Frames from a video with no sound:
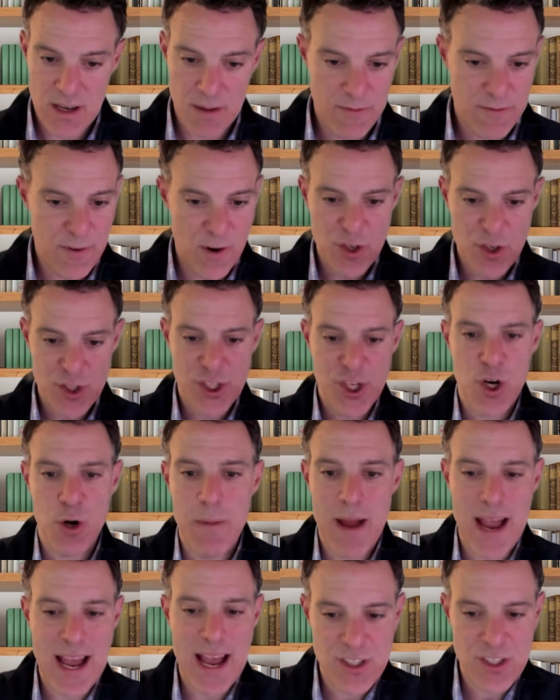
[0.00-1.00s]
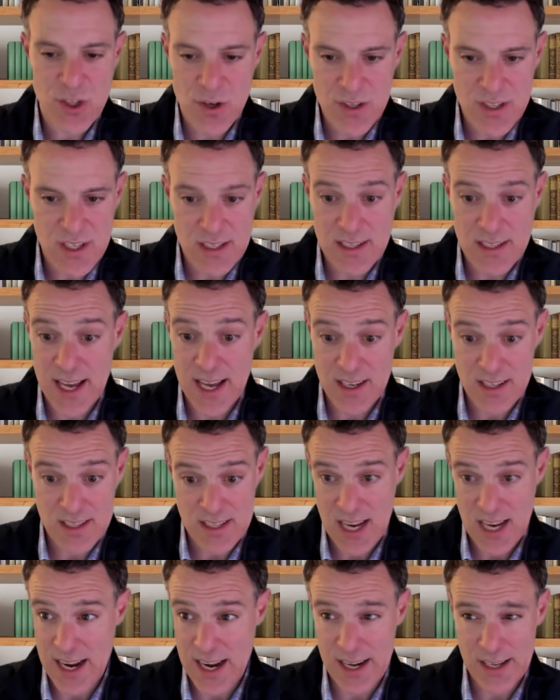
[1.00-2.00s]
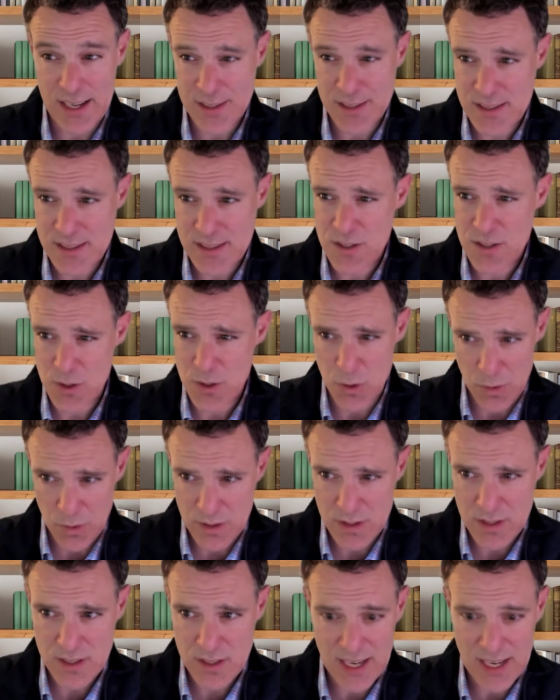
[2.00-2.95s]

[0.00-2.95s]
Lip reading: first year masters in data science students.